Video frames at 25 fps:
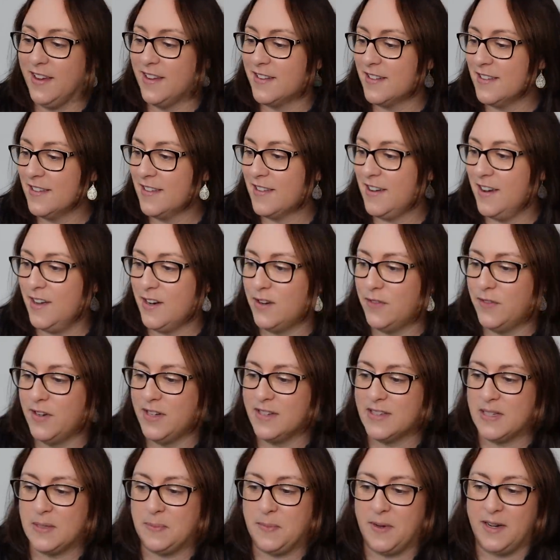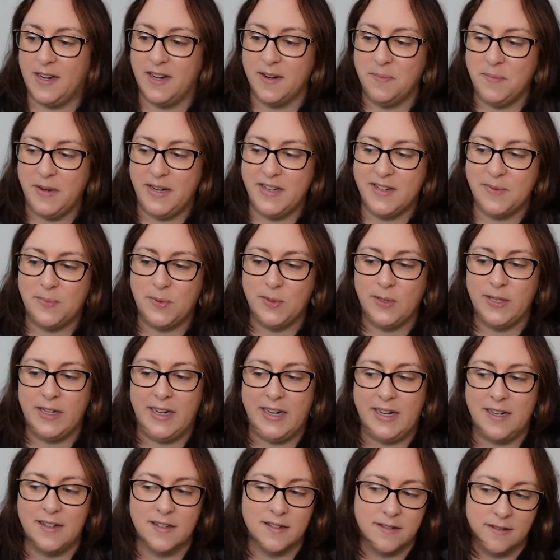It's kind of inspired me to pull
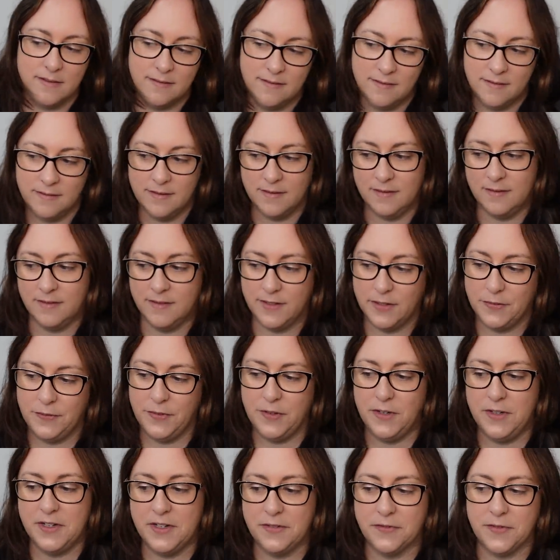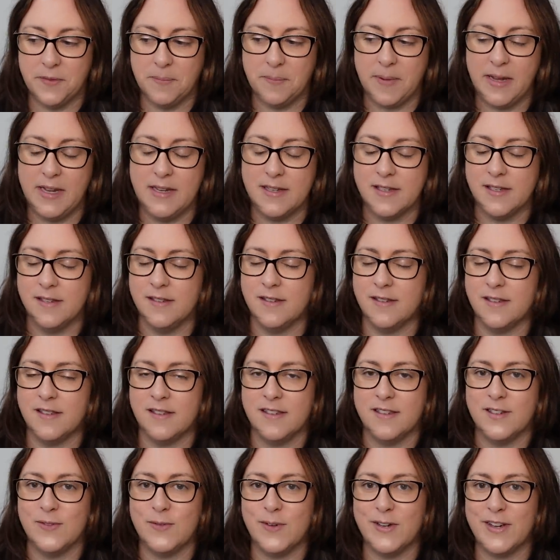out a few different pieces
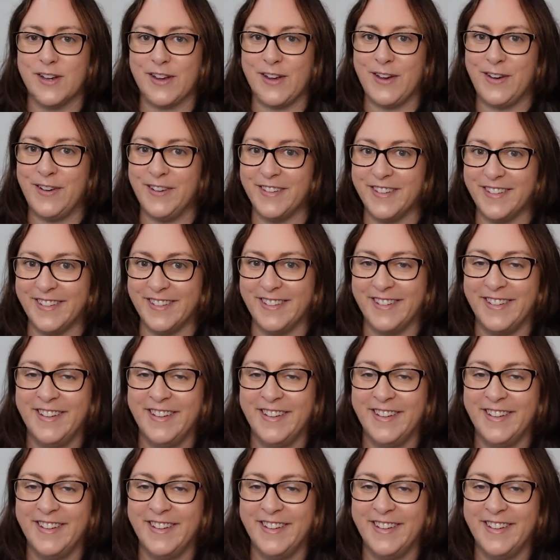to work on.